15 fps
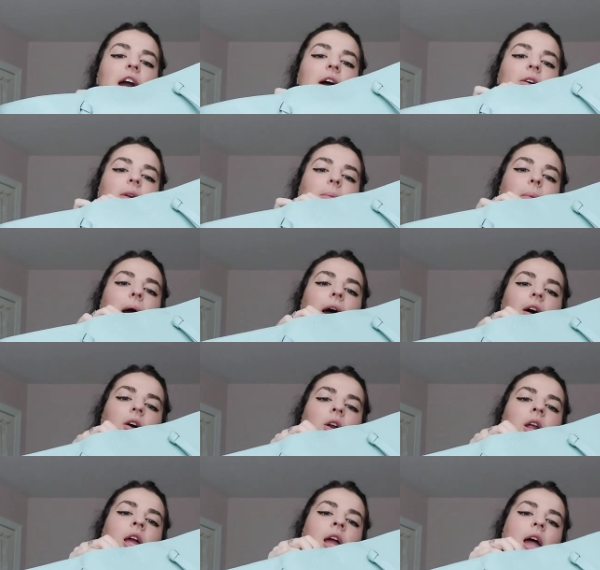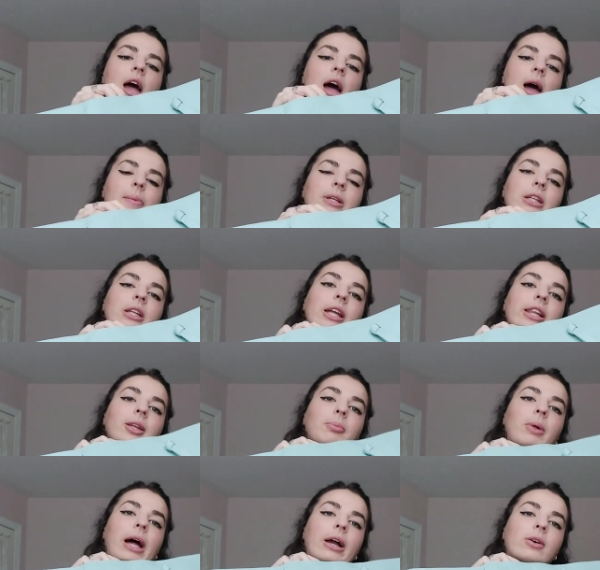out and about. Um, it's like the
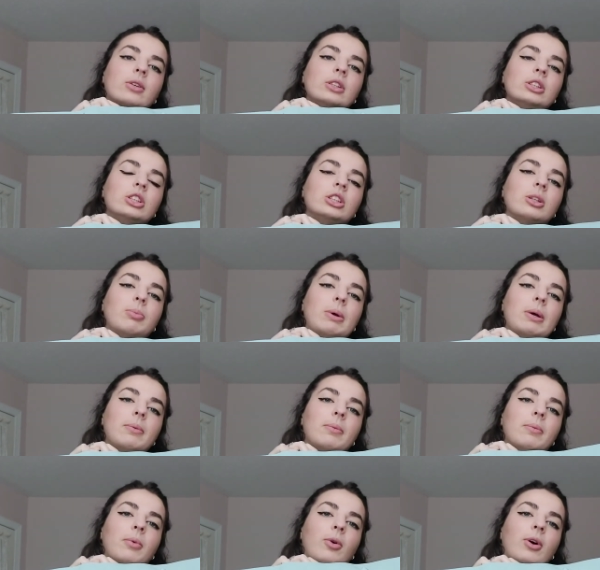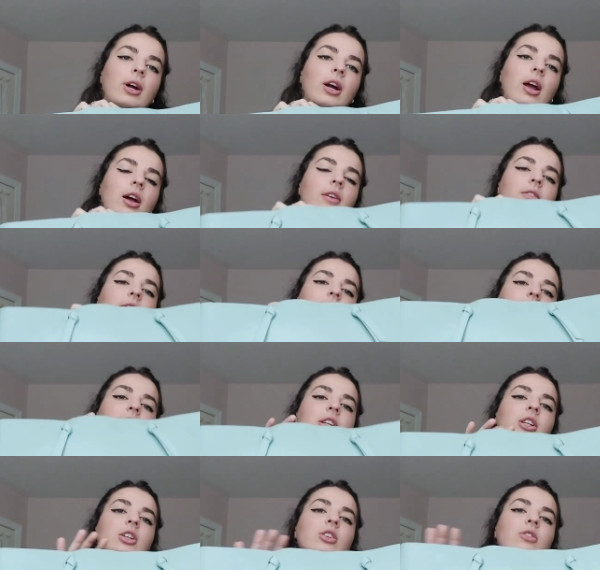black one, just a bit more of like
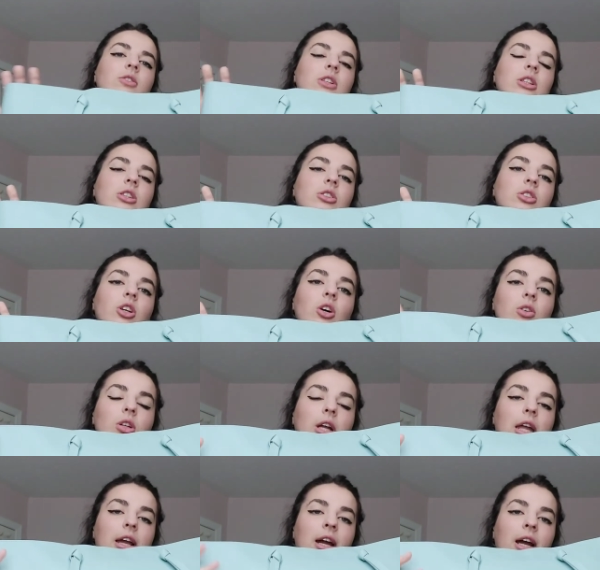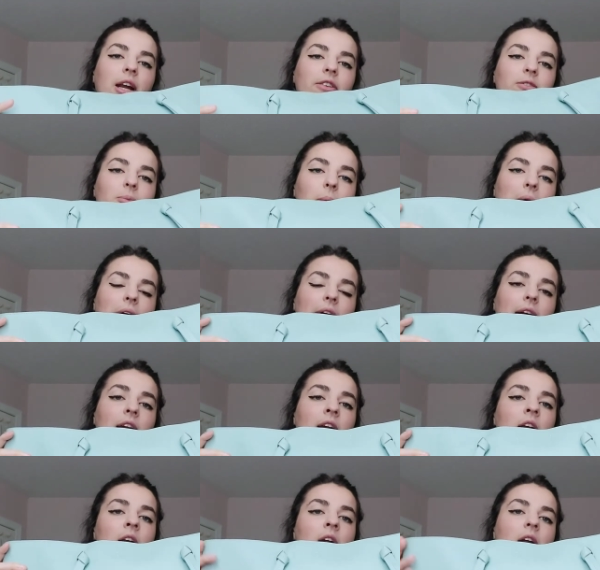the universal tote looking kind of bag.
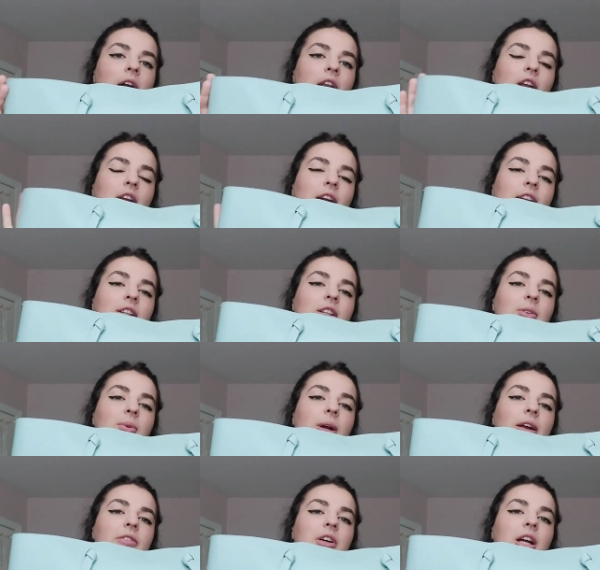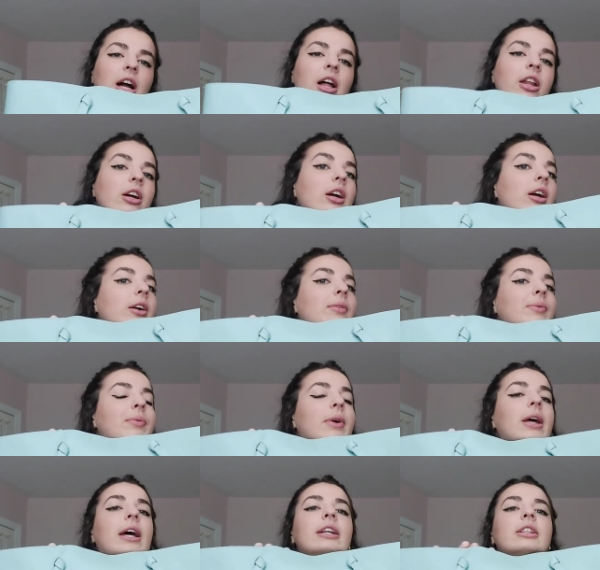You can get this in whatever color.
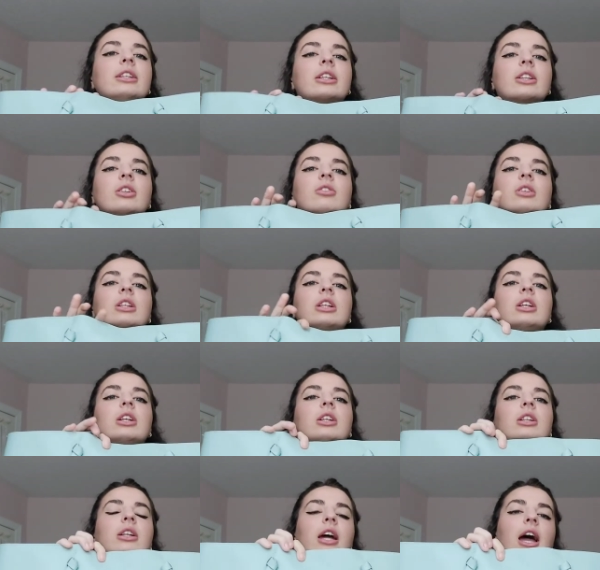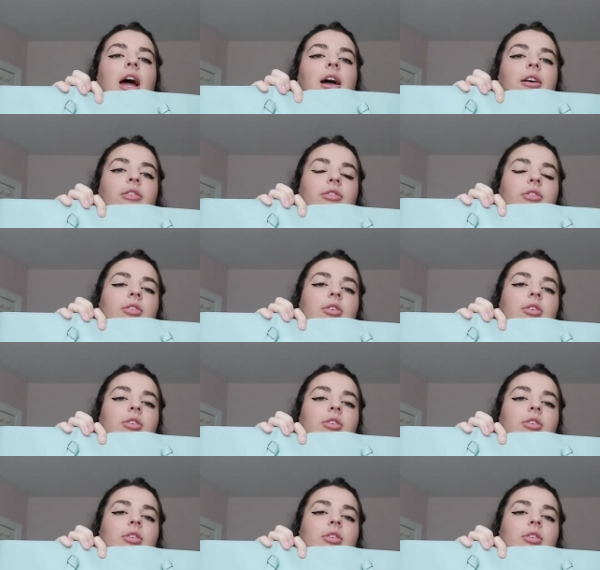I just think they're really good to have.